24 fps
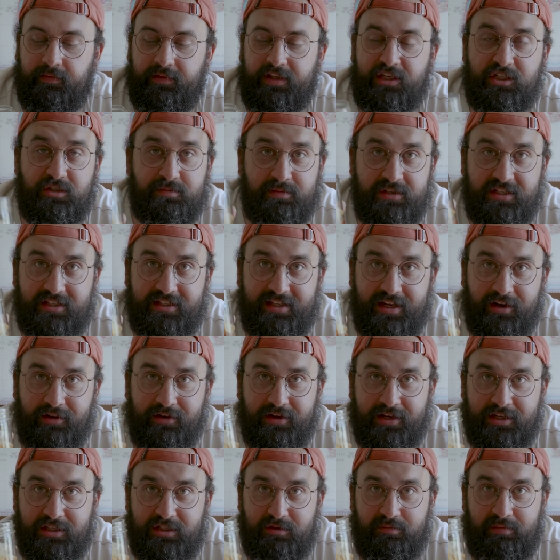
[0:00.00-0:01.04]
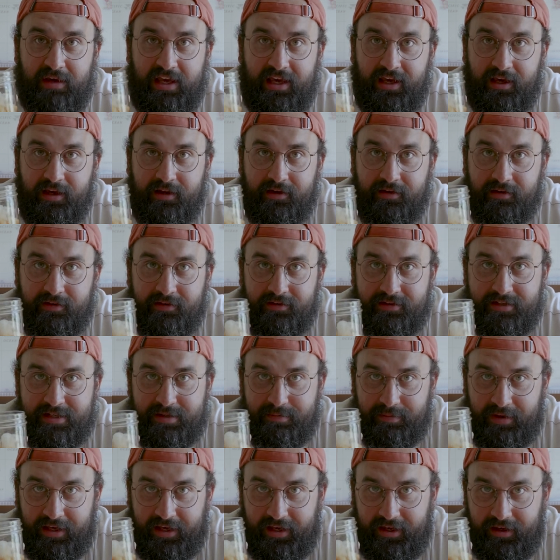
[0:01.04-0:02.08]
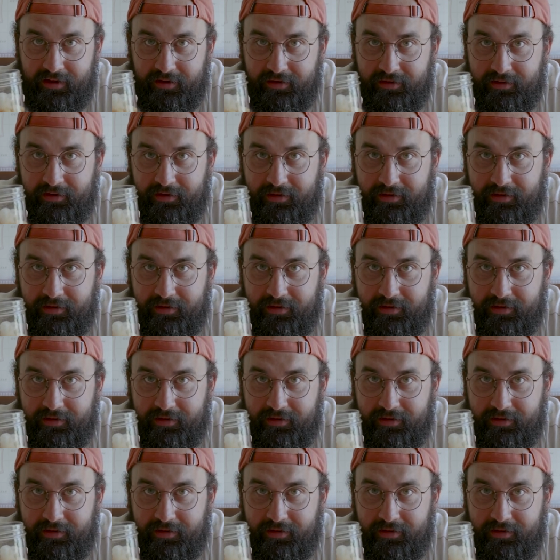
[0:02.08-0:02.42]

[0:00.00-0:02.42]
This mysterious bean to me